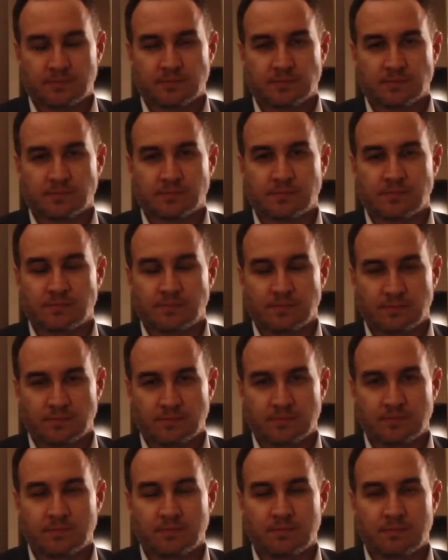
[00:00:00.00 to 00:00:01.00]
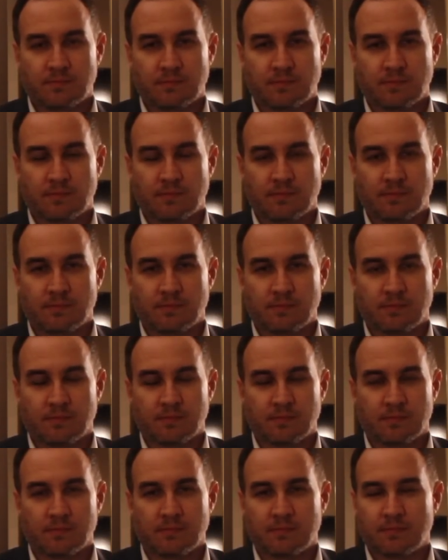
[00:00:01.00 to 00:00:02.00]

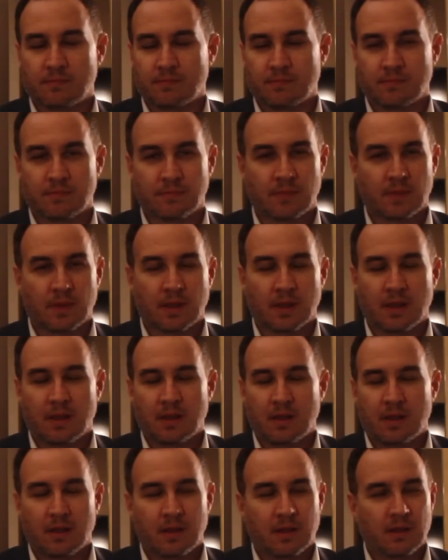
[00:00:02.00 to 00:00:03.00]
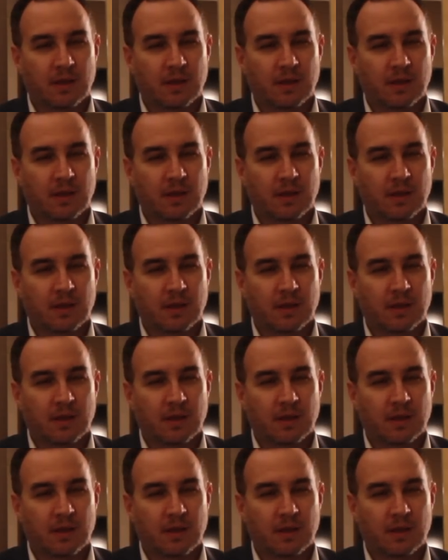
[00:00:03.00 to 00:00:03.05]
No words are spoken by the person on screen.